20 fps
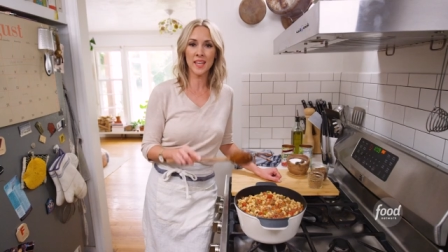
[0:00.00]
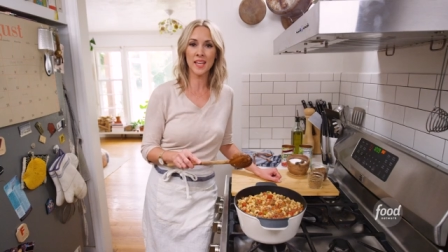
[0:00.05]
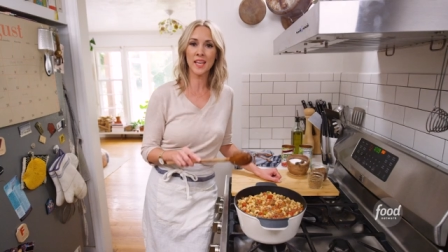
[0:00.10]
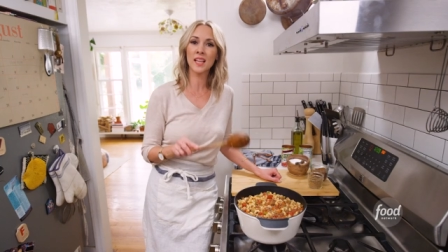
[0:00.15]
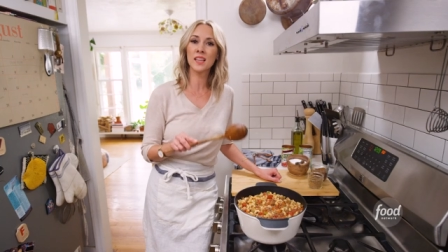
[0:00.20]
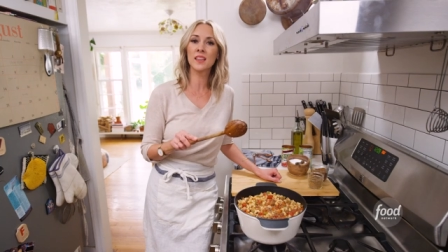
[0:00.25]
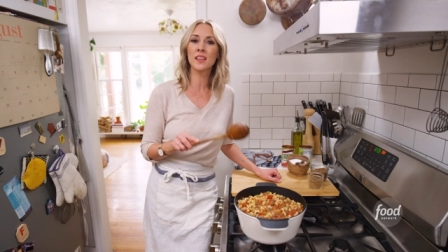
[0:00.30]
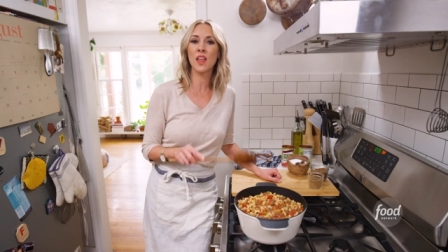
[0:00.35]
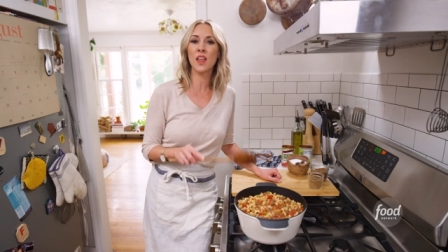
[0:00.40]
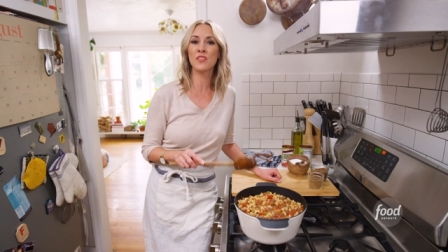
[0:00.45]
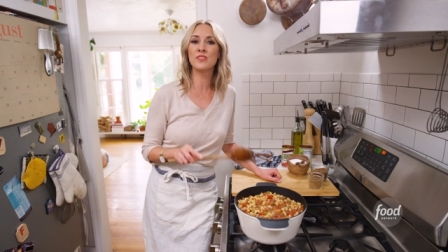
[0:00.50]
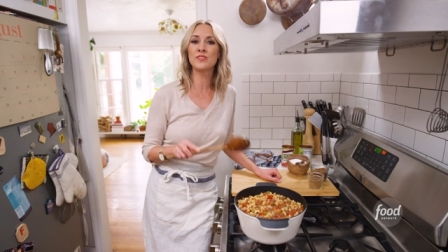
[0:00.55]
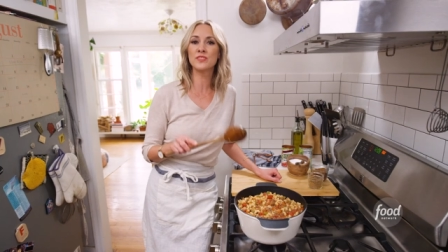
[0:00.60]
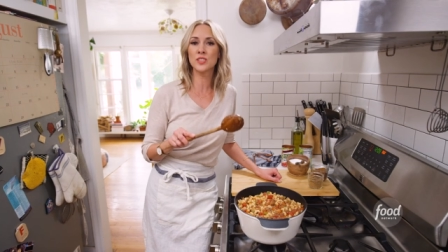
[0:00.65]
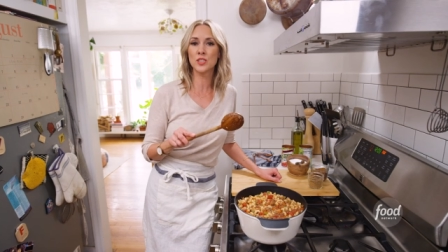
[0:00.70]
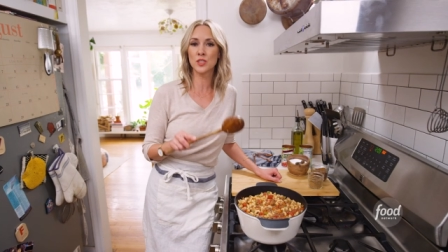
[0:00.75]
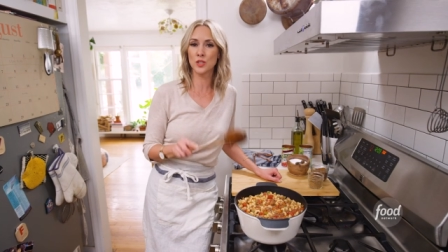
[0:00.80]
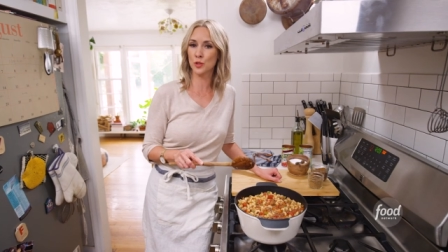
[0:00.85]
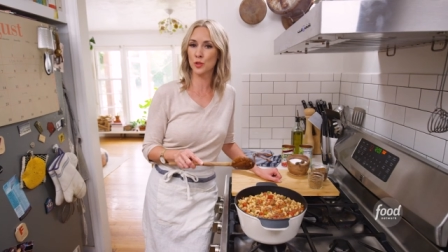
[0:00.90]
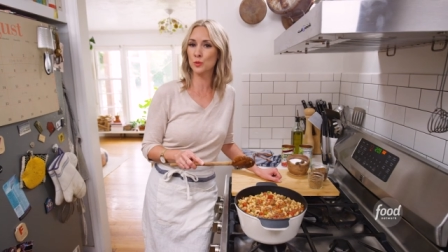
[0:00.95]
thing
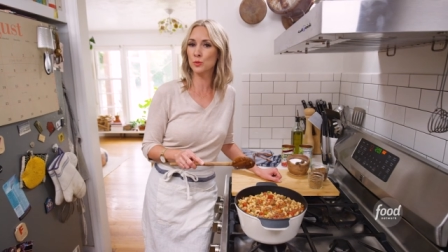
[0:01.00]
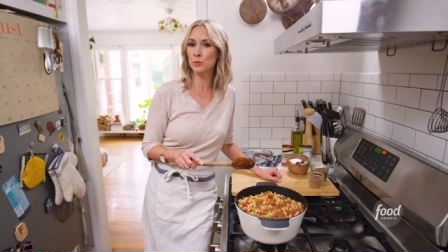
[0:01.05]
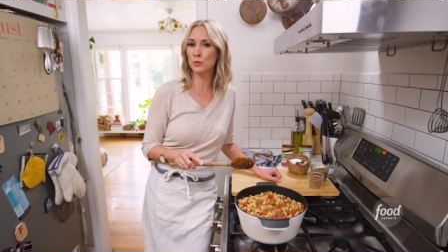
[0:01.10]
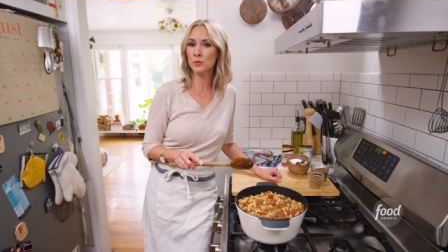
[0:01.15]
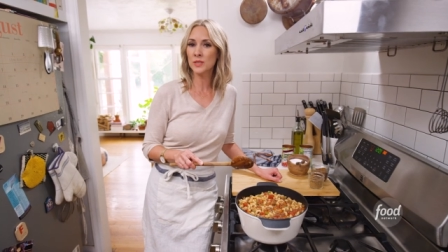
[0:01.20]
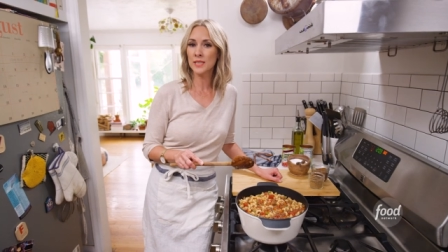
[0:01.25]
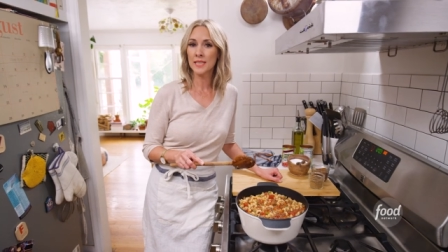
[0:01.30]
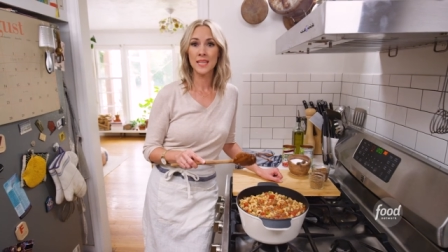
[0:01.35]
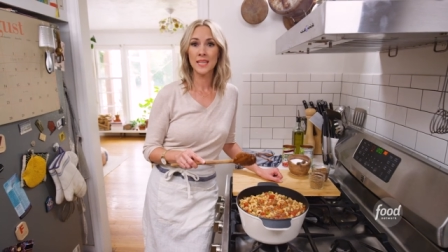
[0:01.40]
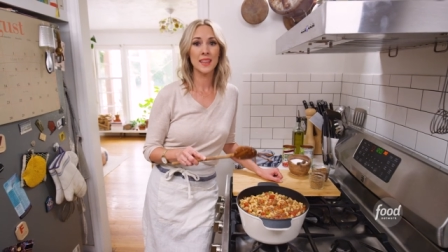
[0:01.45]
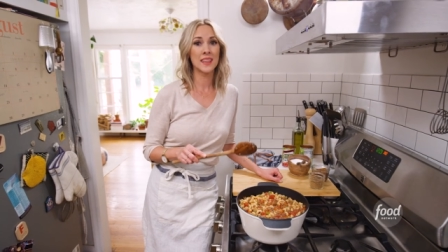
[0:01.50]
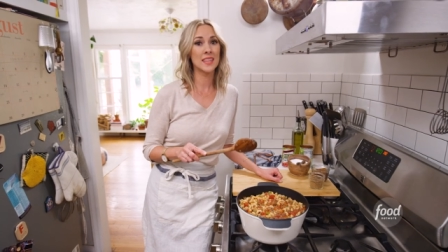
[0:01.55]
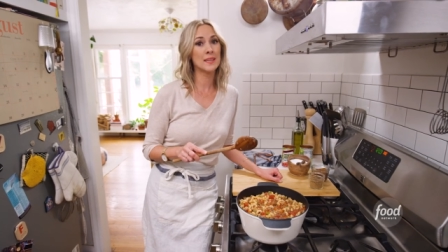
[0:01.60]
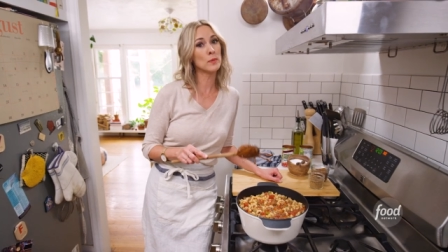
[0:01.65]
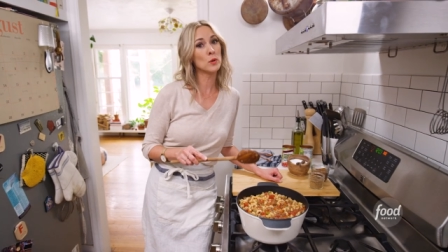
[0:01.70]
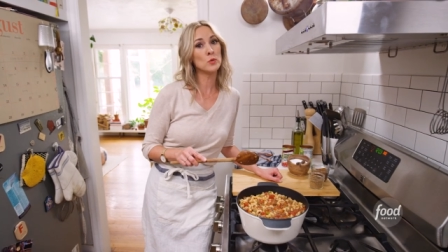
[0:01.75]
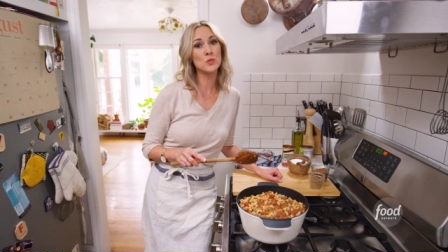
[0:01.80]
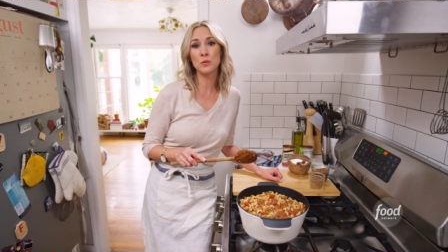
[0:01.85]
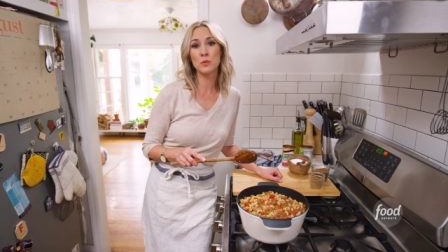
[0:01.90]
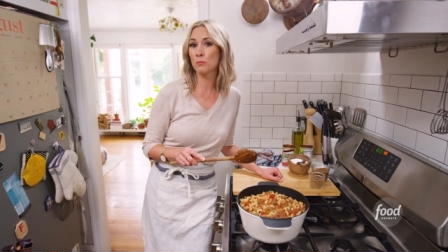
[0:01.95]
left to do, the
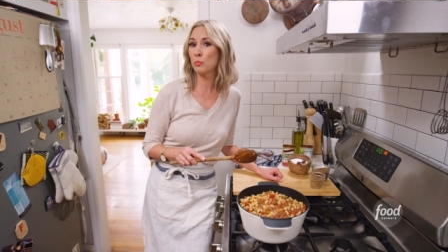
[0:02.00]
most